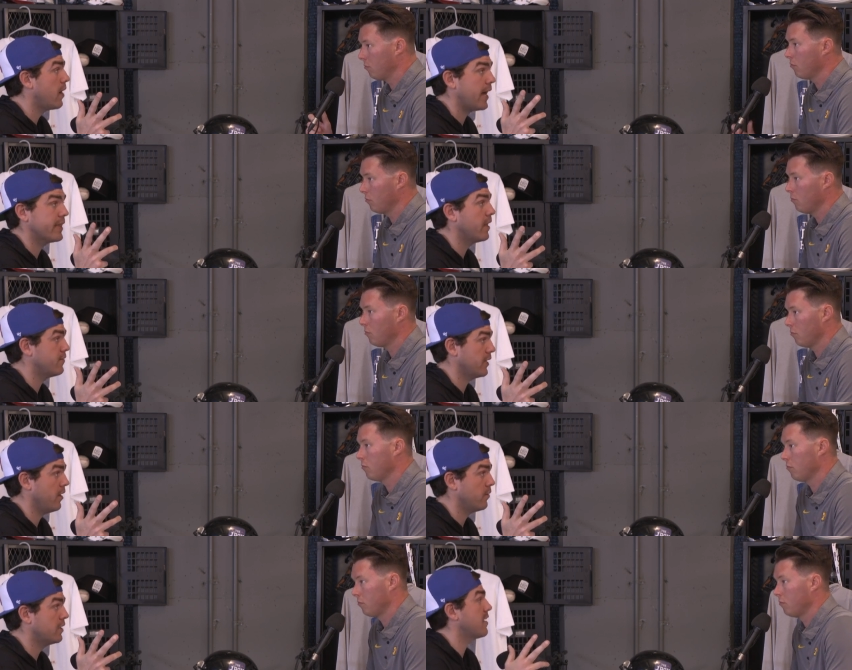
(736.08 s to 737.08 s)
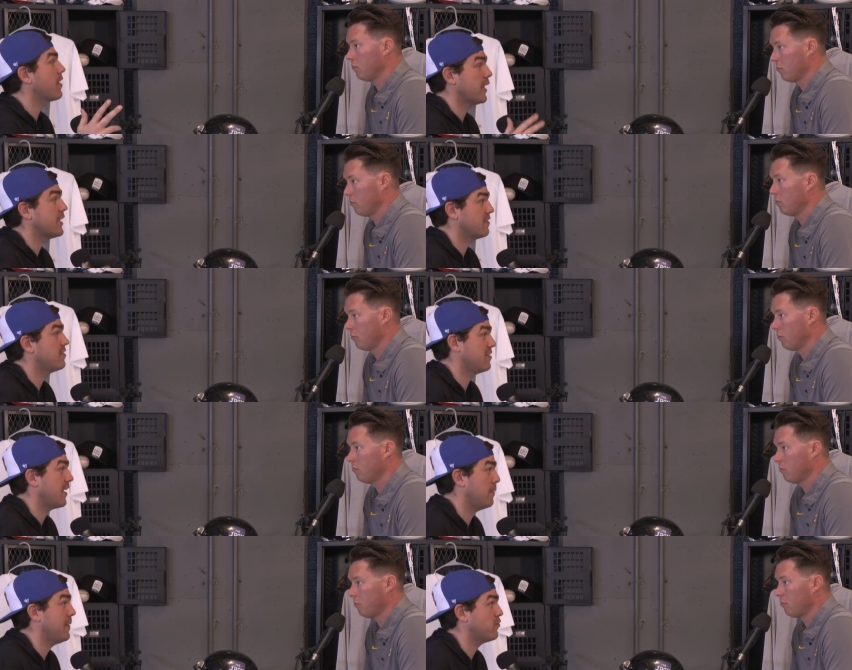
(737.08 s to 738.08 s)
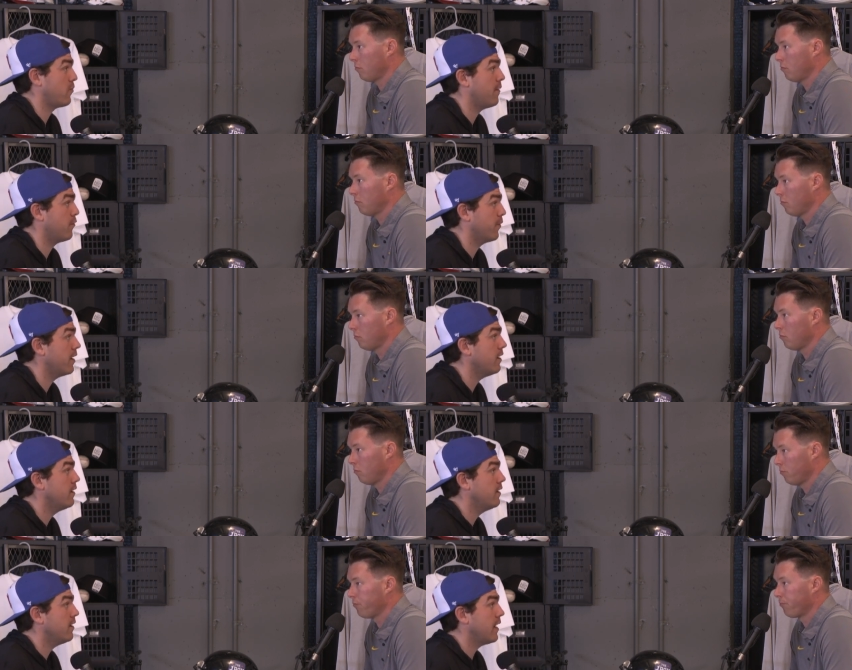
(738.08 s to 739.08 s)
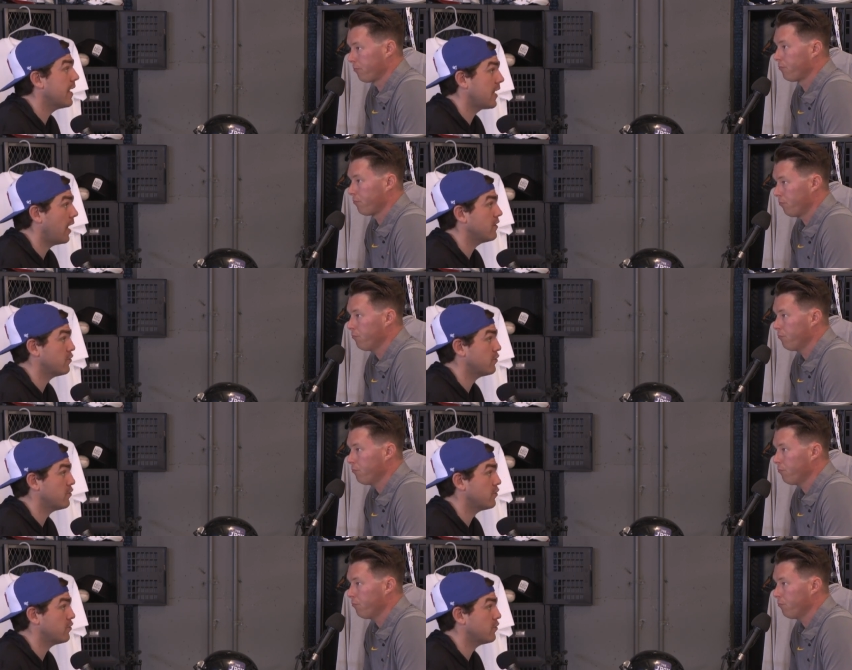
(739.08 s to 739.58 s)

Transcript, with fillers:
Speaker 1: I'd love to go because I think it's the second best rivalry in college